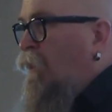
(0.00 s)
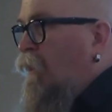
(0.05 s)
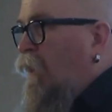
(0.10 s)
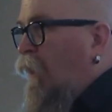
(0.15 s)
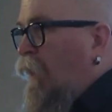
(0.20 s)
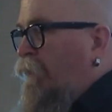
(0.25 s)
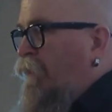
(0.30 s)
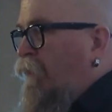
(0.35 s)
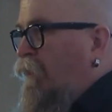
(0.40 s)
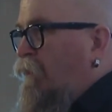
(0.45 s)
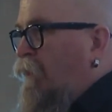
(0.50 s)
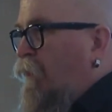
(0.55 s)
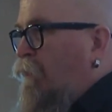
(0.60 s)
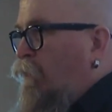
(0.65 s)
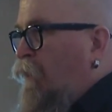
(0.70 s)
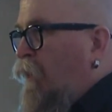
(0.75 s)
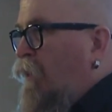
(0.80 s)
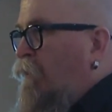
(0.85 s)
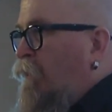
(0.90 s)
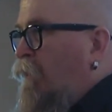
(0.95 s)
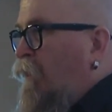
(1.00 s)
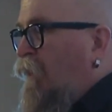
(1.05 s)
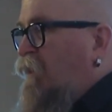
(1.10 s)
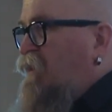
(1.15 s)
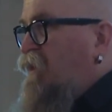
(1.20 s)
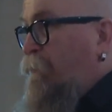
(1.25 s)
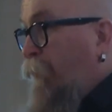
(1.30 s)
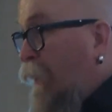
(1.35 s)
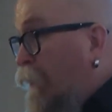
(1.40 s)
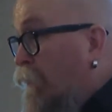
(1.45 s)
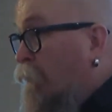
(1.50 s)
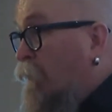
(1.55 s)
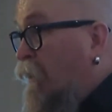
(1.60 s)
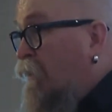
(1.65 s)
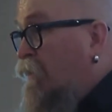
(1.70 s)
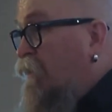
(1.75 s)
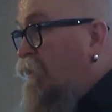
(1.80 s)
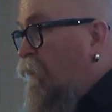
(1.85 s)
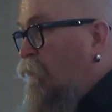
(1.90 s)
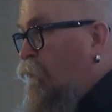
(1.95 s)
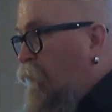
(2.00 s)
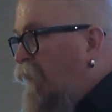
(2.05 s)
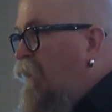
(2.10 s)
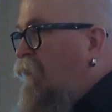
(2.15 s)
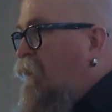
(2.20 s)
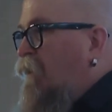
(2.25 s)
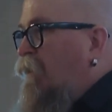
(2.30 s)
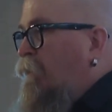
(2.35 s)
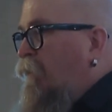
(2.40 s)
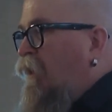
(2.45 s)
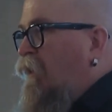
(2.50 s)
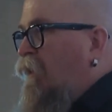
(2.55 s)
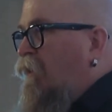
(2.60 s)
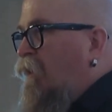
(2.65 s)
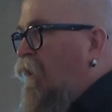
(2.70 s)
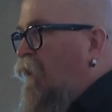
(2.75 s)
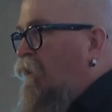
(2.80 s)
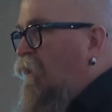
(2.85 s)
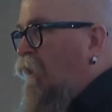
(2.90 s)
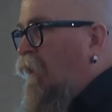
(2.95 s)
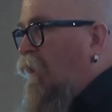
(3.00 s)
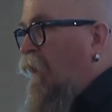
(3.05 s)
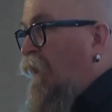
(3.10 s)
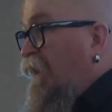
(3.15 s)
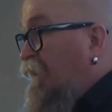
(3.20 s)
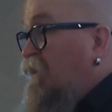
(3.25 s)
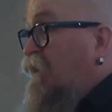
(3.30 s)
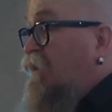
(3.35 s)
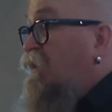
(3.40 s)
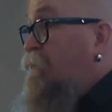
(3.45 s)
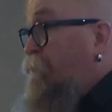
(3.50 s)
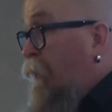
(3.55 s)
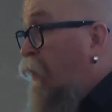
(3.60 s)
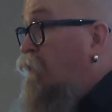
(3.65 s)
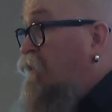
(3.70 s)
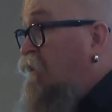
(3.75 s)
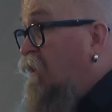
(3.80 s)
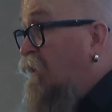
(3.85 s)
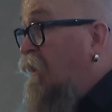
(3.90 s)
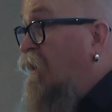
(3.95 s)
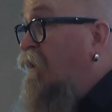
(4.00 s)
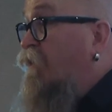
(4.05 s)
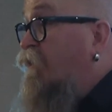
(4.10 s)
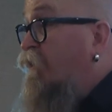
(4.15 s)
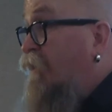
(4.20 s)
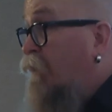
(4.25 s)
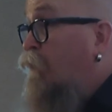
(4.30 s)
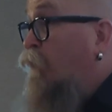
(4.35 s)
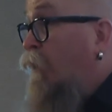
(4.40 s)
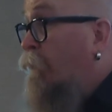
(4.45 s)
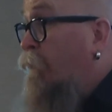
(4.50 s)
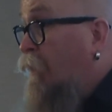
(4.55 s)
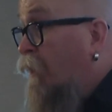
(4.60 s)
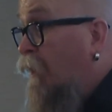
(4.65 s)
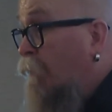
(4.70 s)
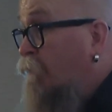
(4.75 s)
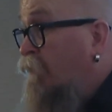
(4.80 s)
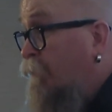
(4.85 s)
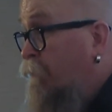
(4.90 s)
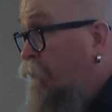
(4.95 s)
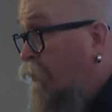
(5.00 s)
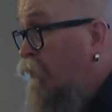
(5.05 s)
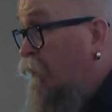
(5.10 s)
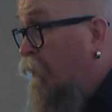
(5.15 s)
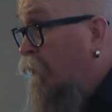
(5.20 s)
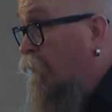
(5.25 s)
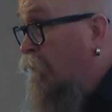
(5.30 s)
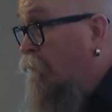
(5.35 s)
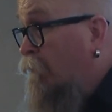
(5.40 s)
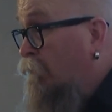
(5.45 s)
I think that one of the experiments that we need to be conducting is expose it and see what becomes important,